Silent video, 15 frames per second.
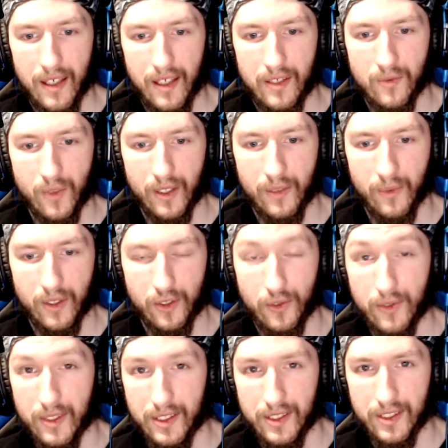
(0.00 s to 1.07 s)
is working with
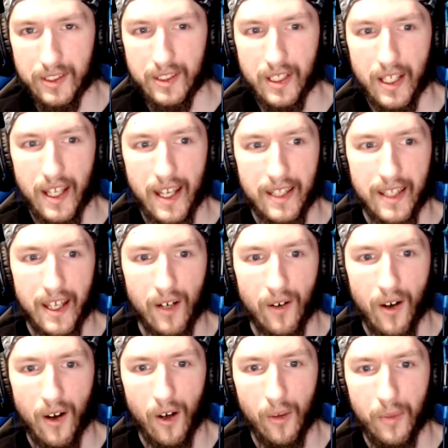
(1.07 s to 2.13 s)
Chris and they
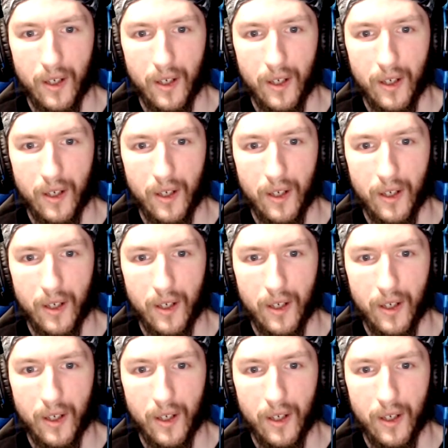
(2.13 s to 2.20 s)
are all